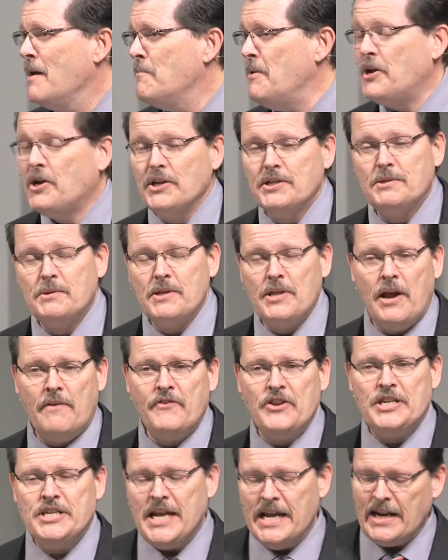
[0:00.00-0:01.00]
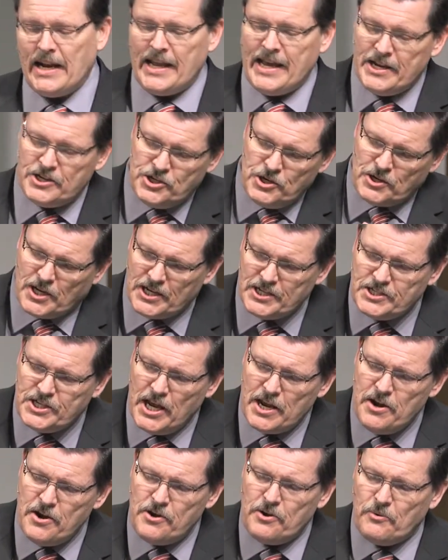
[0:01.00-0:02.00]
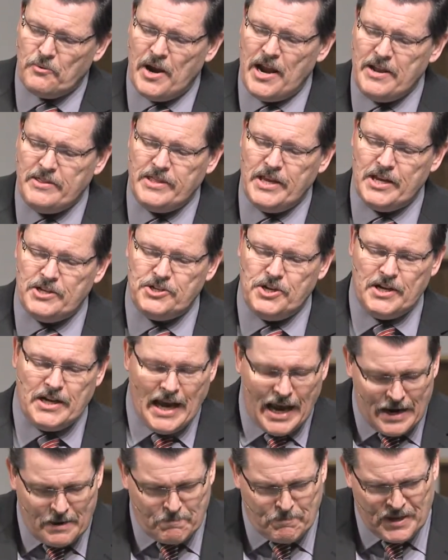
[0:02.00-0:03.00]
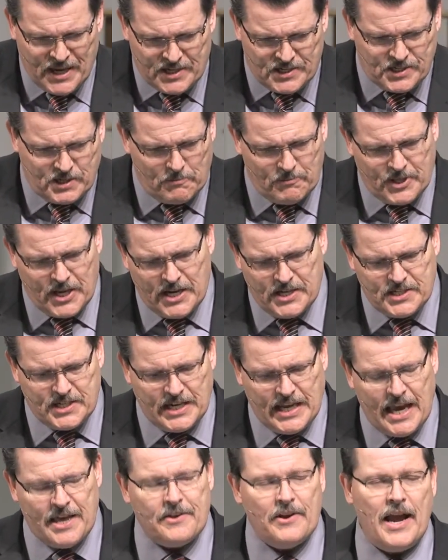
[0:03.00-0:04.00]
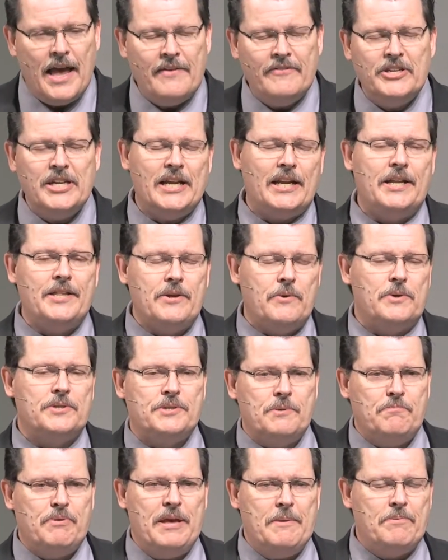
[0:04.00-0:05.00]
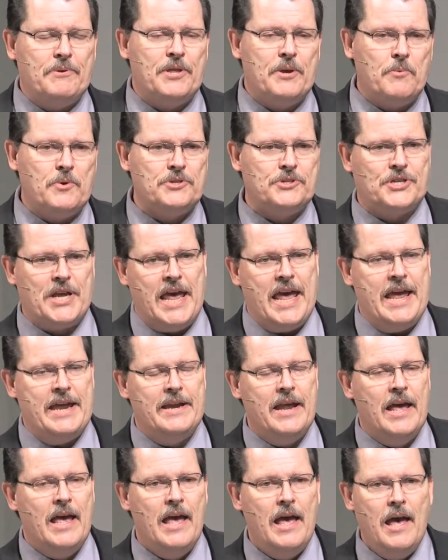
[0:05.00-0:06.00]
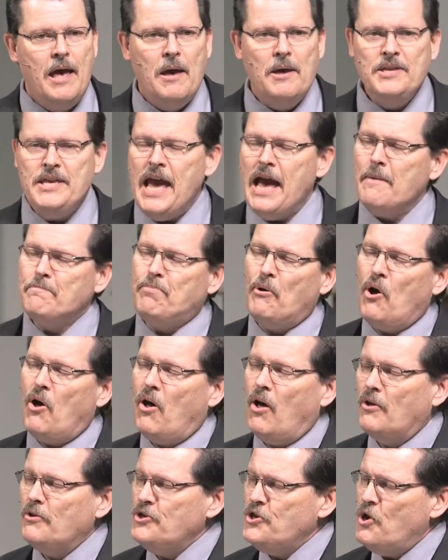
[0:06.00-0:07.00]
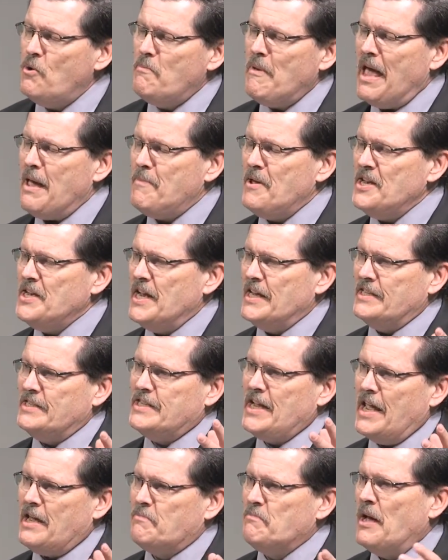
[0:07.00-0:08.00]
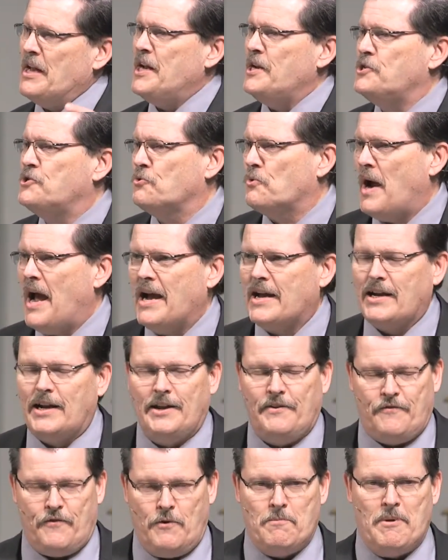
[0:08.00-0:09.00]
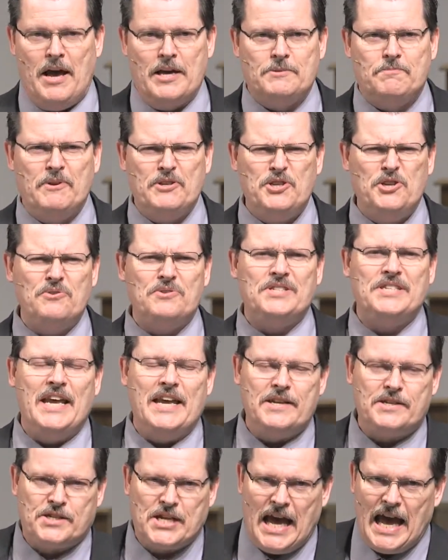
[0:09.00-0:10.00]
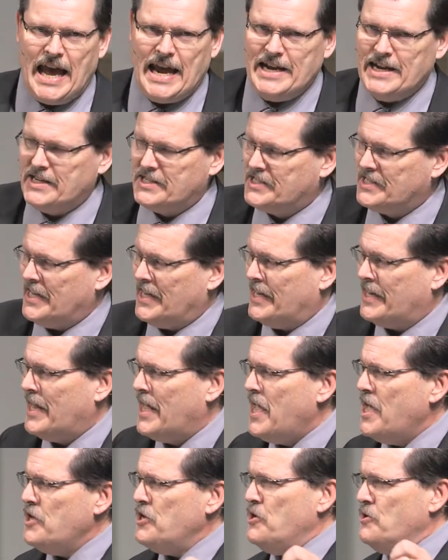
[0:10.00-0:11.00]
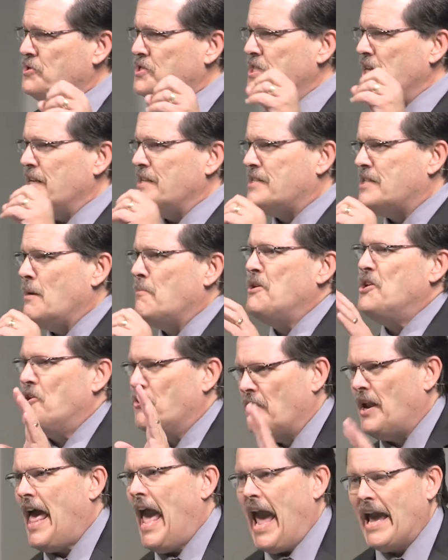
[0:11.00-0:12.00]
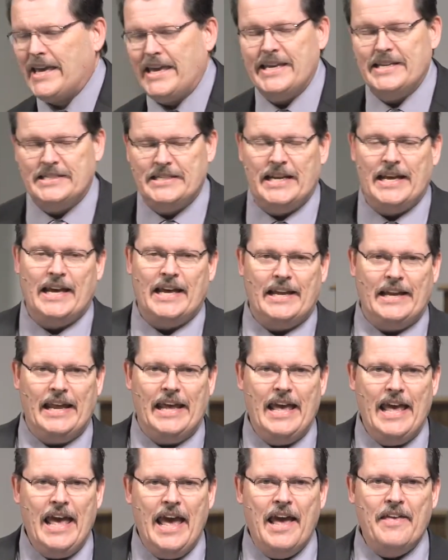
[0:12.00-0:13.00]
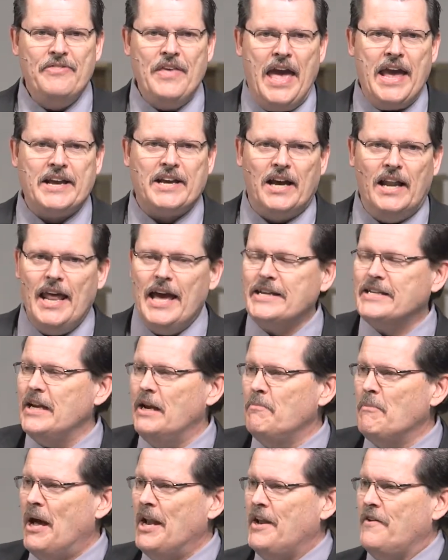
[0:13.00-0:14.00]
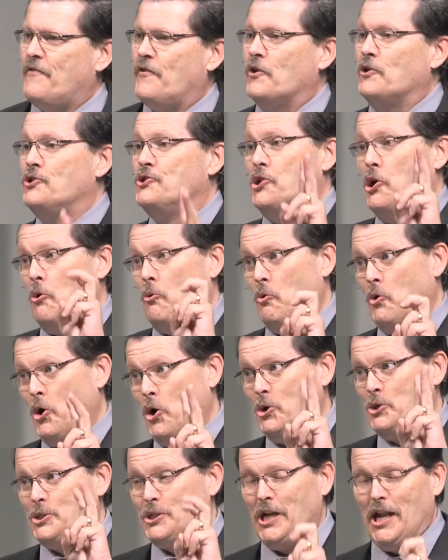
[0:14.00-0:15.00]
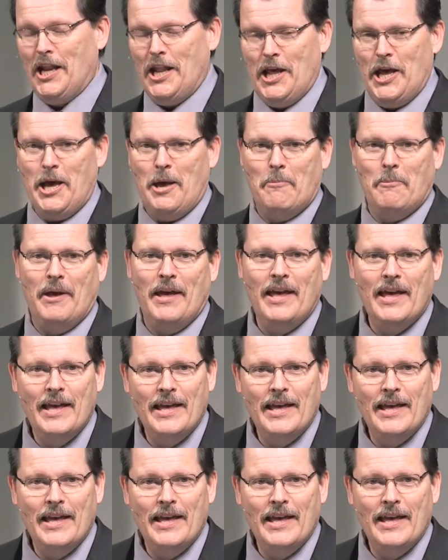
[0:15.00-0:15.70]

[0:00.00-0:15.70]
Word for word: Because evidently, as you continue to read this, you can kind of piece some things together. Evidently, there were some people that were saying, yeah, Paul, you maybe didn't take money directly from us, but you sent Titus in. You sent some of your lackeys in, and they collected money for Jerusalem.